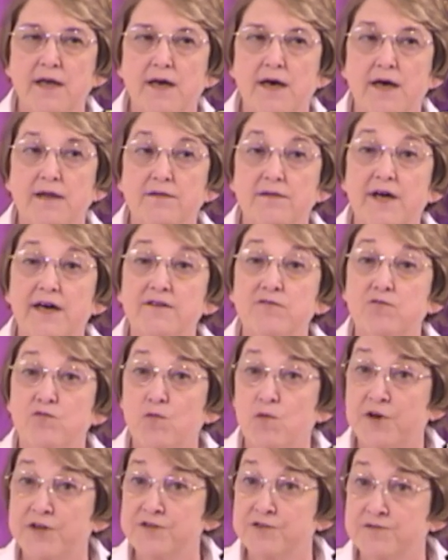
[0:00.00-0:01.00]
a lot of
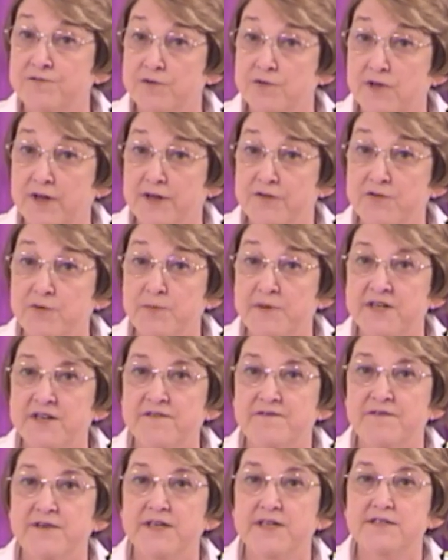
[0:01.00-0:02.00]
wonderful other
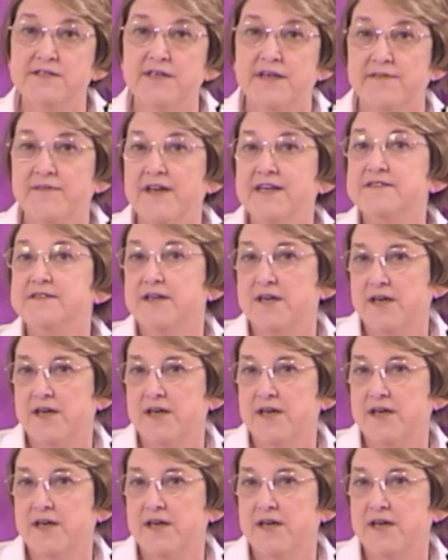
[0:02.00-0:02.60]
benefits, and that's